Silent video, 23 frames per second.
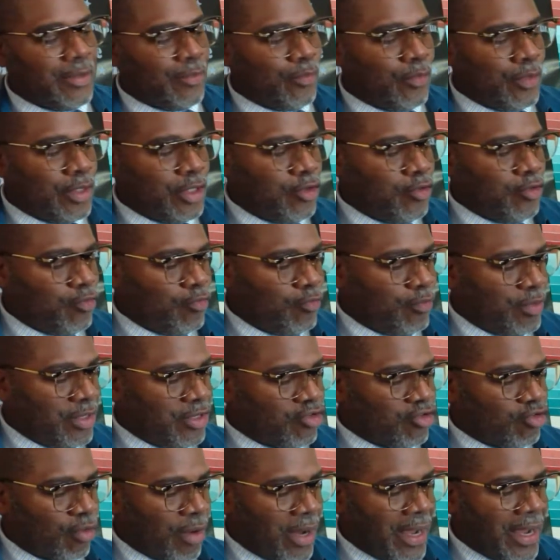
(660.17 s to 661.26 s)
when you've been
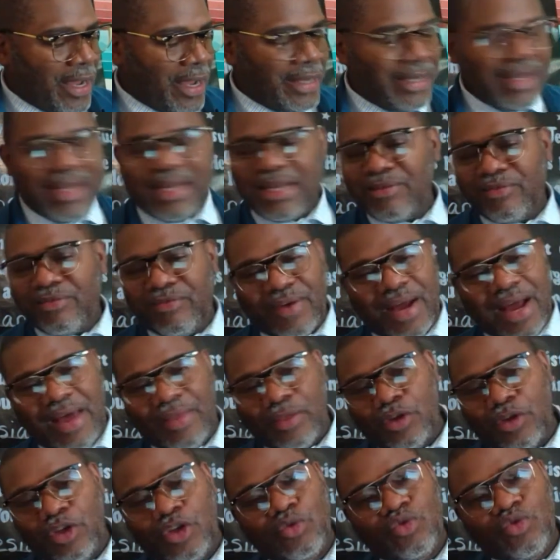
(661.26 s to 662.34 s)
tried in the
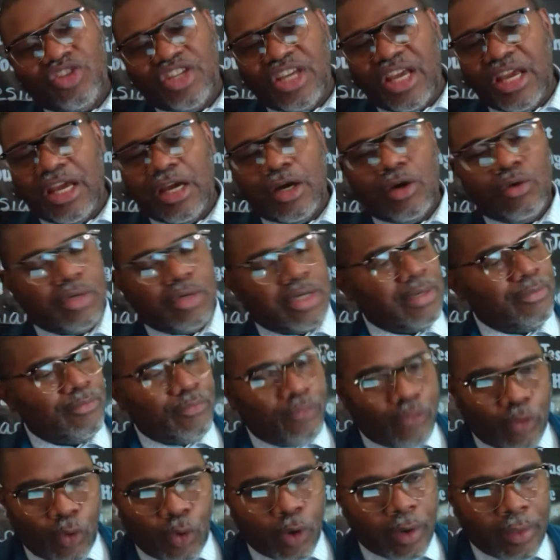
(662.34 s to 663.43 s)
Father, you shall come
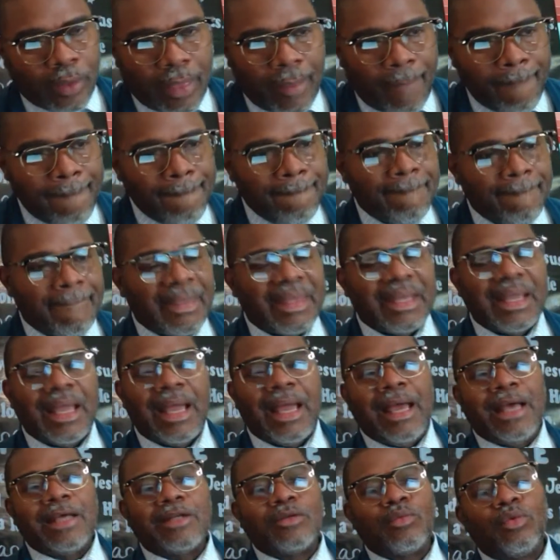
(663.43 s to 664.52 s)
forth as